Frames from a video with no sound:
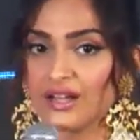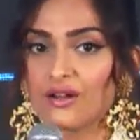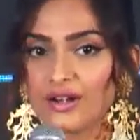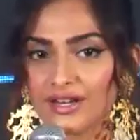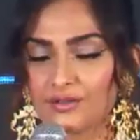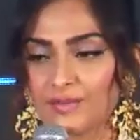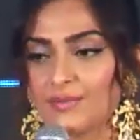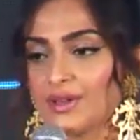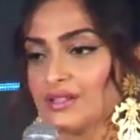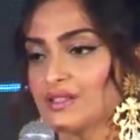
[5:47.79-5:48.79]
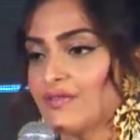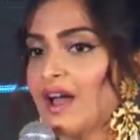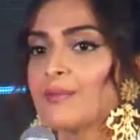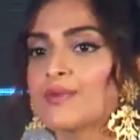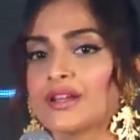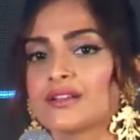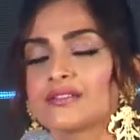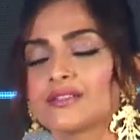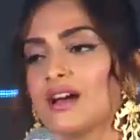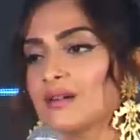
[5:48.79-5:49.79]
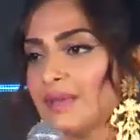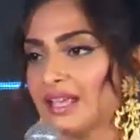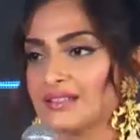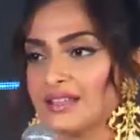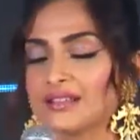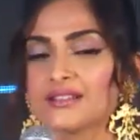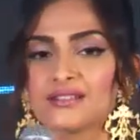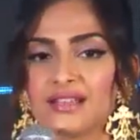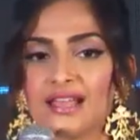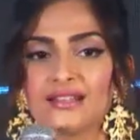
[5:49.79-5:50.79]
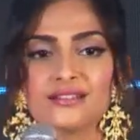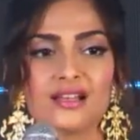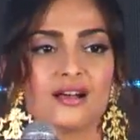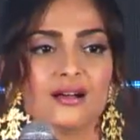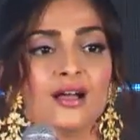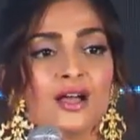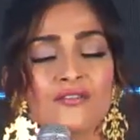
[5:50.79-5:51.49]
according to me, because the fabrics are amazing, the designs are